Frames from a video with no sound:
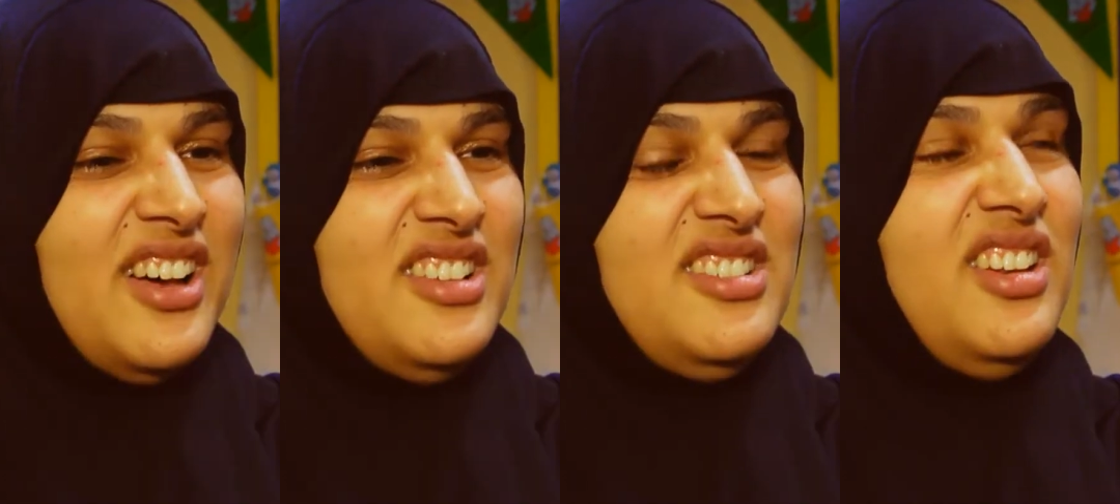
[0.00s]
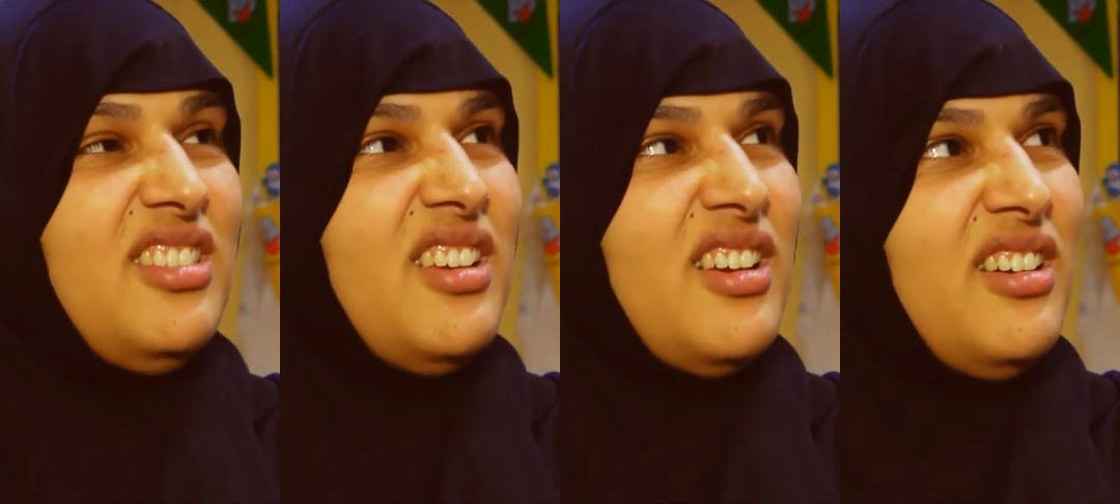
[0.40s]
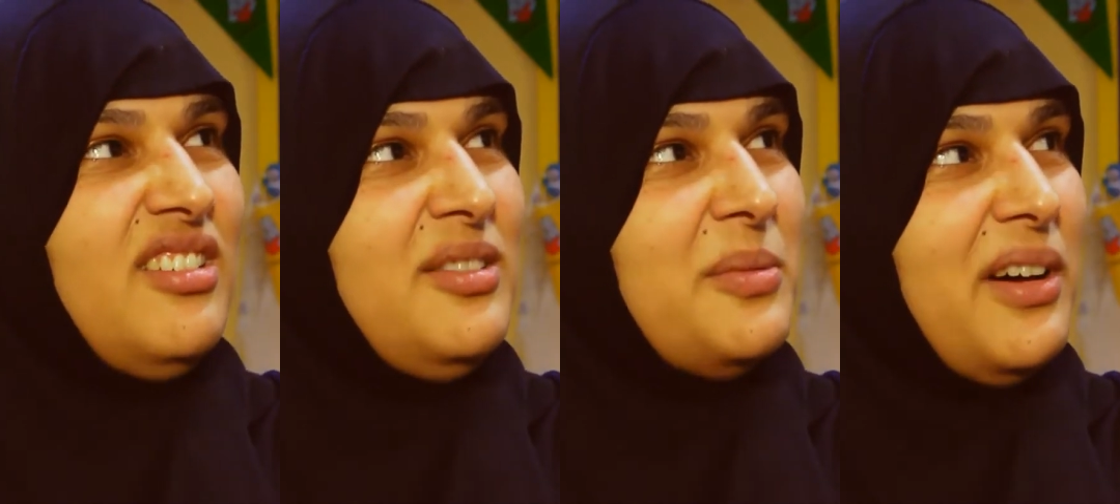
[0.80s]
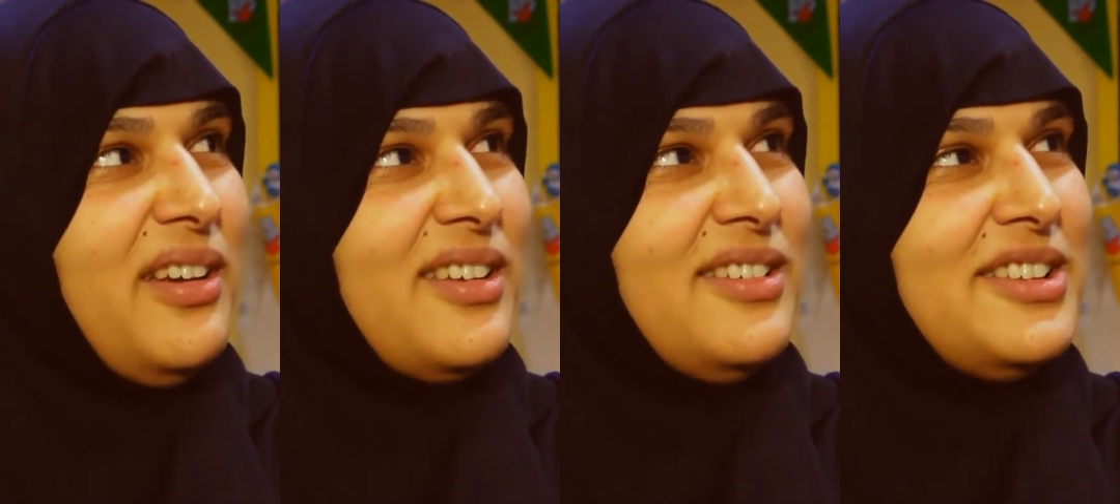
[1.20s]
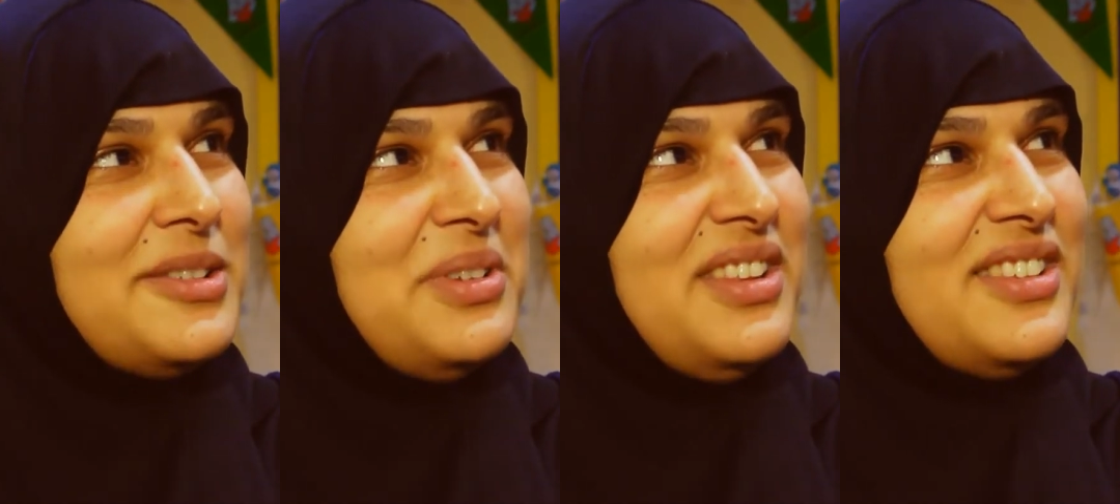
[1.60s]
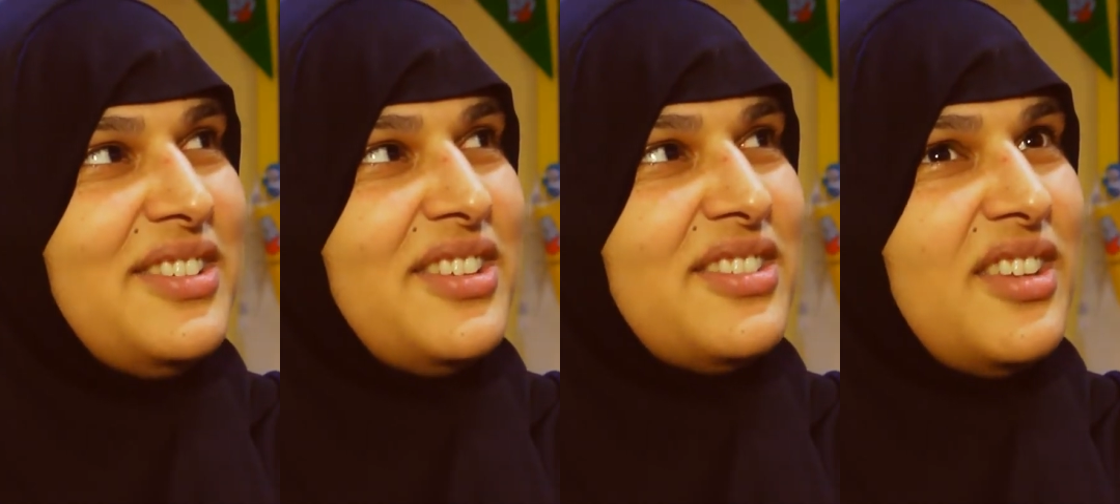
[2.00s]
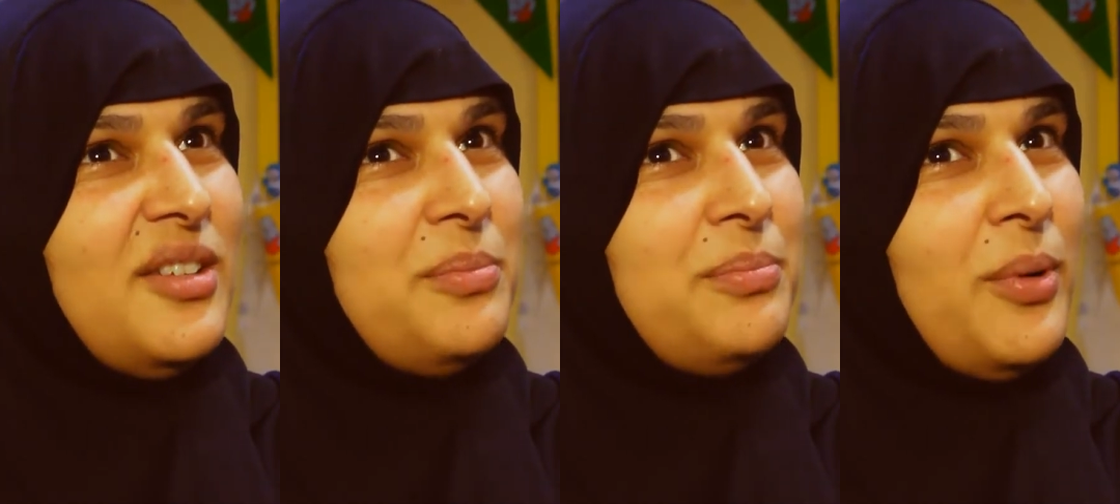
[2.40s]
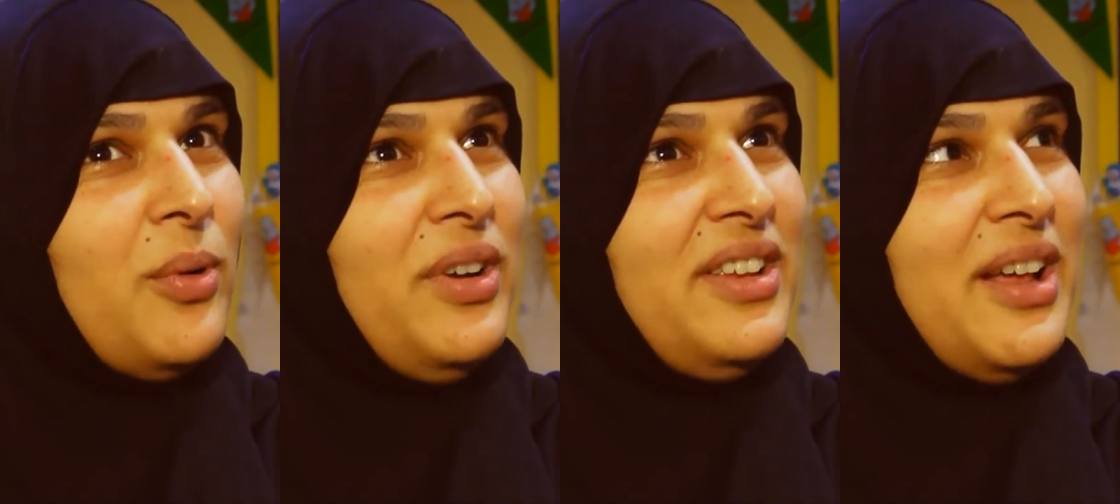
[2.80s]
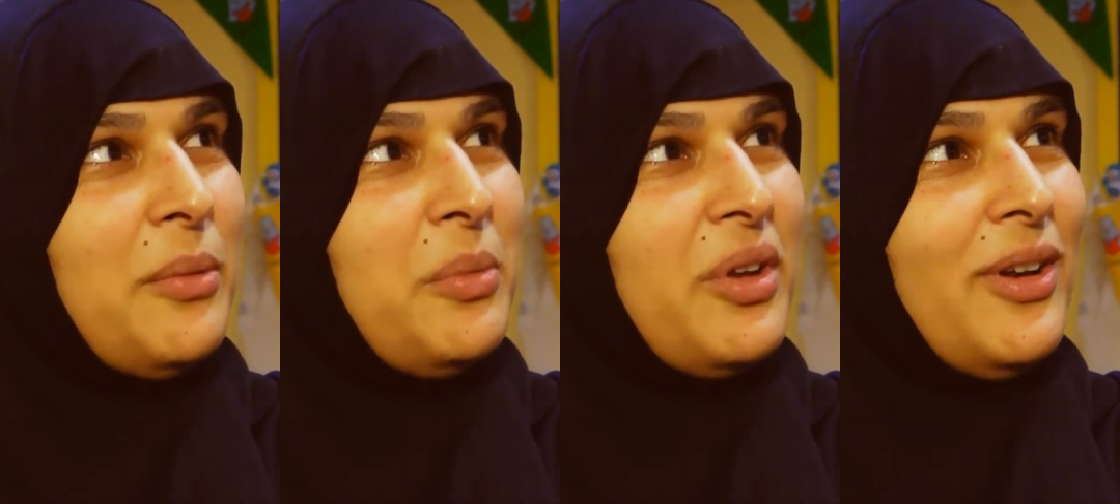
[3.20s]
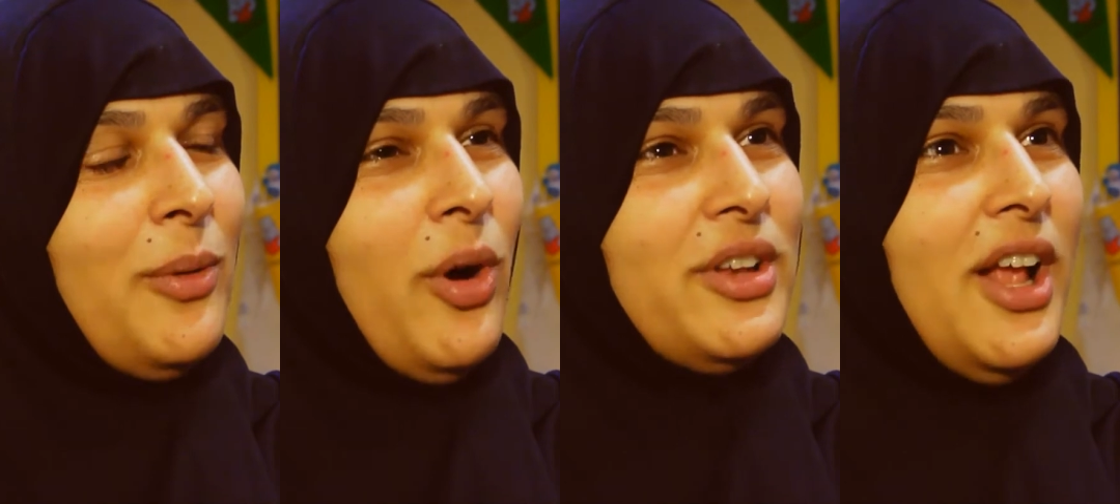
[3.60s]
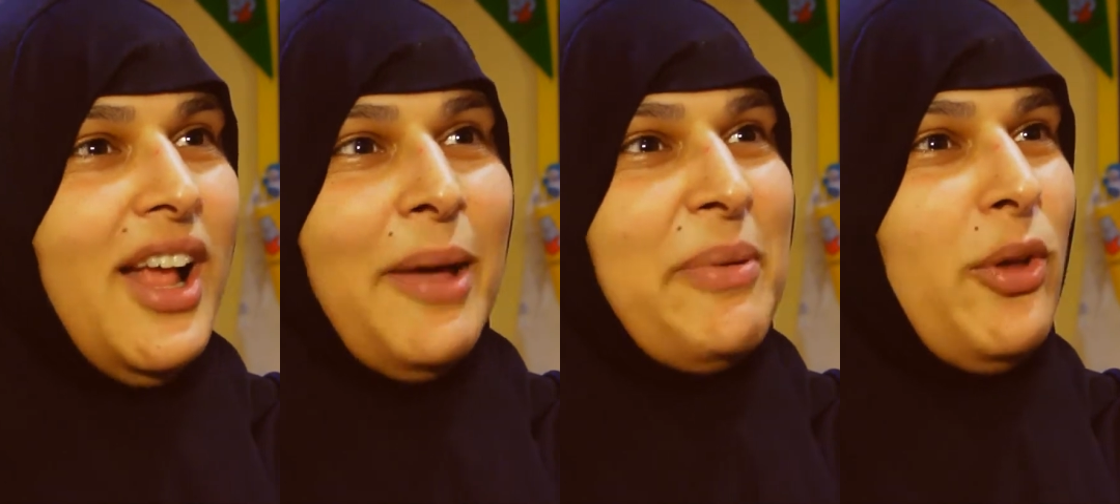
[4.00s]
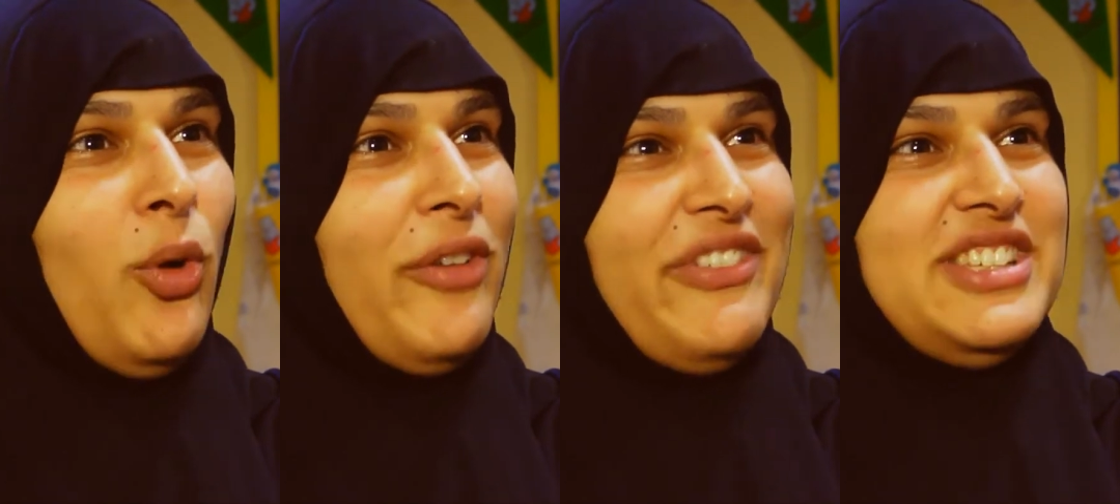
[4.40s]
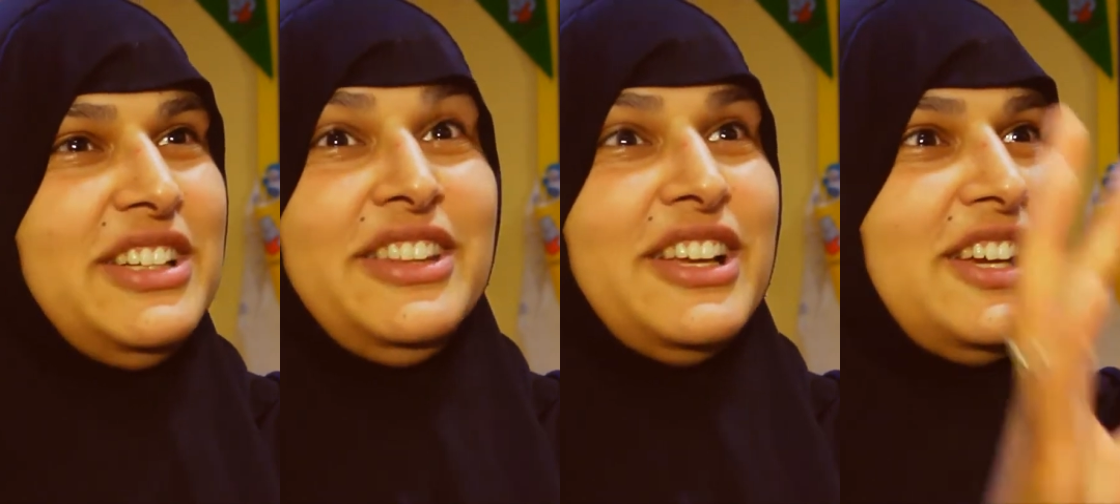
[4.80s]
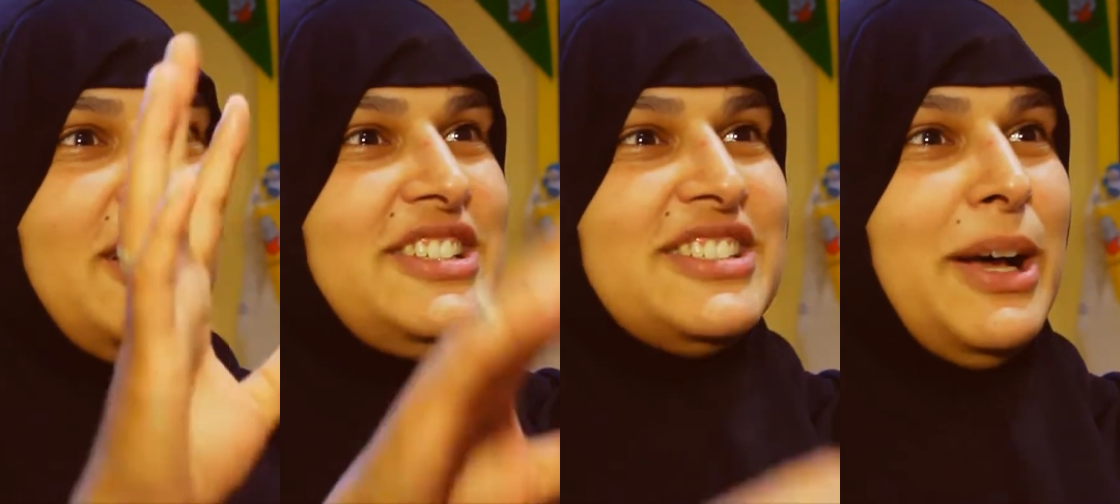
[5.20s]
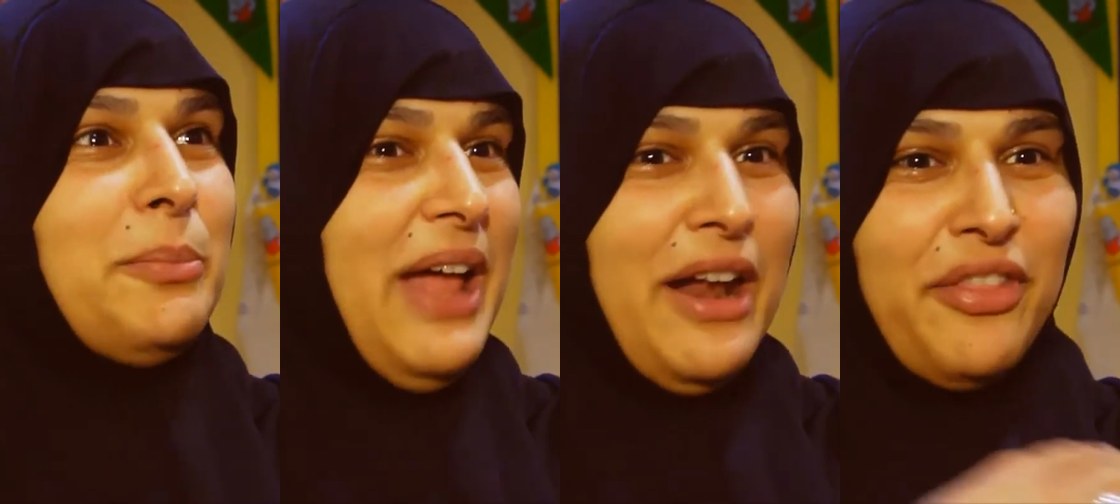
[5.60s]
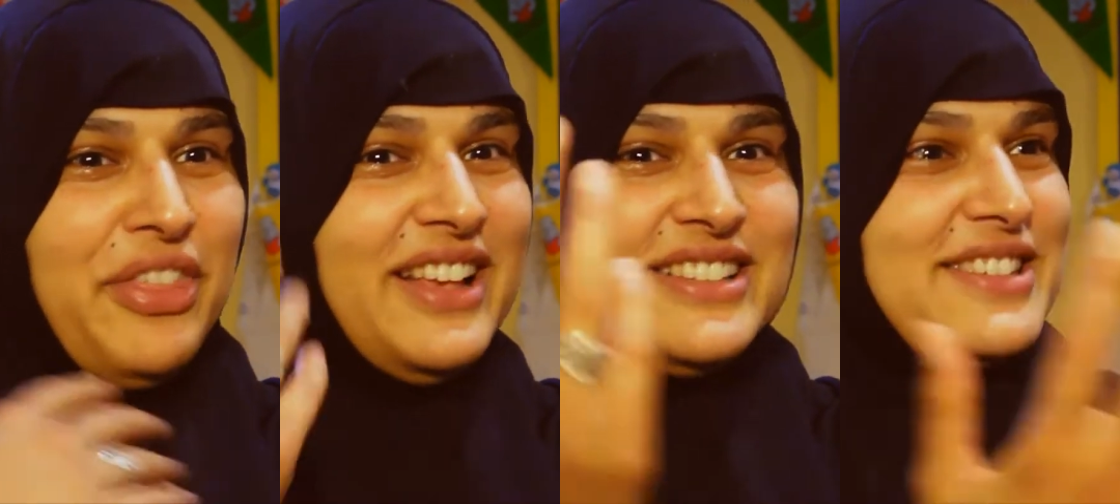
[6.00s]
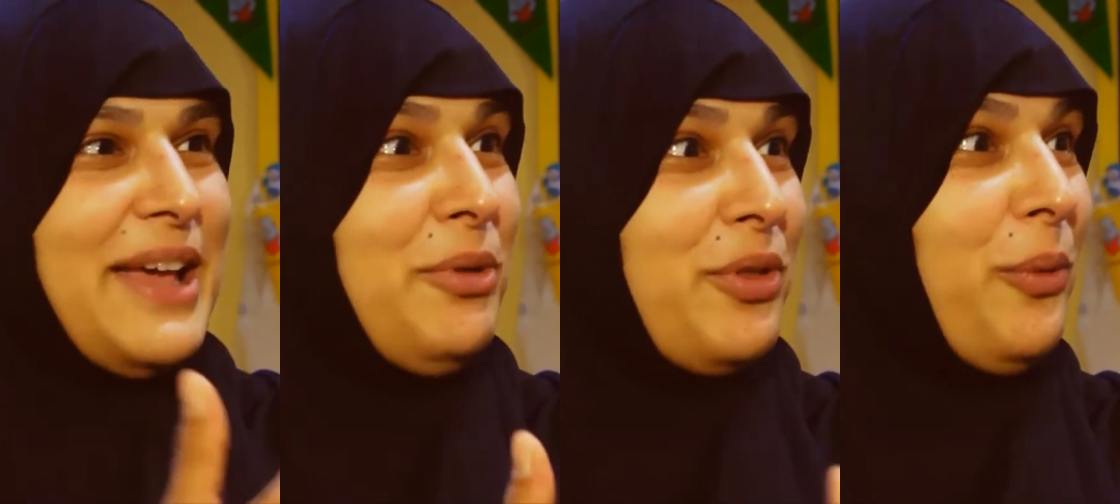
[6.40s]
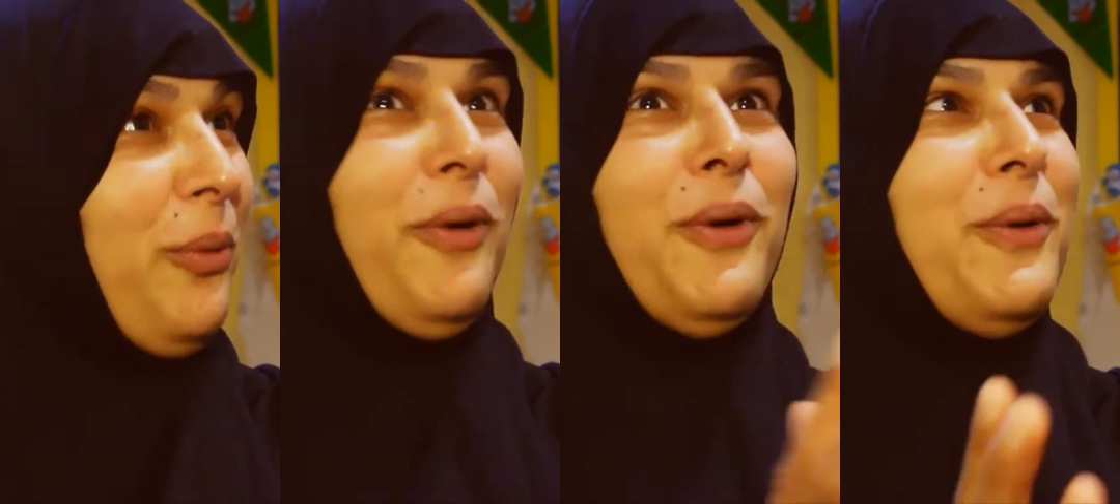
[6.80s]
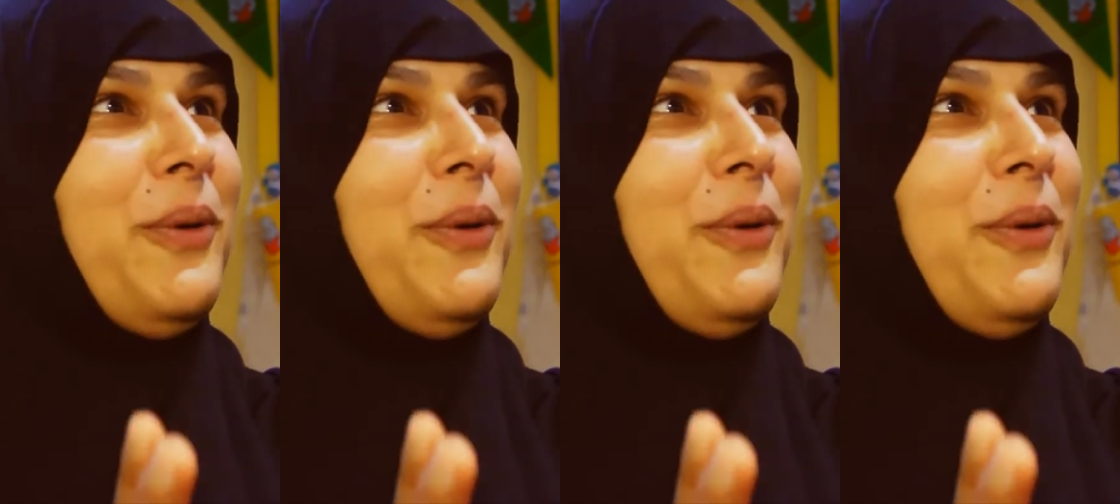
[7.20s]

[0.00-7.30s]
curtain, you think, oh my goodness me, this is so boring, is that what we're going to watch? But all of a sudden the curtains come down, I think just getting, woo.